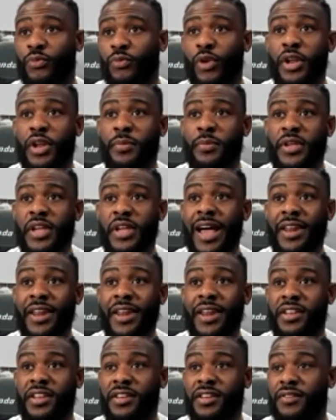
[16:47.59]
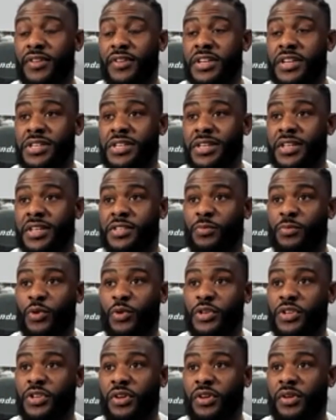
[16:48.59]
running me out of the division it's
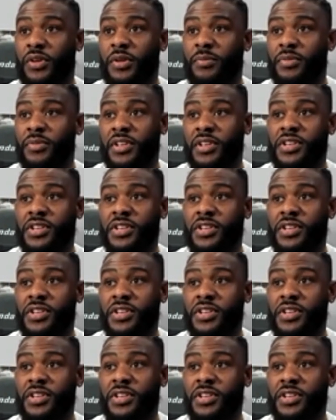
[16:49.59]
more so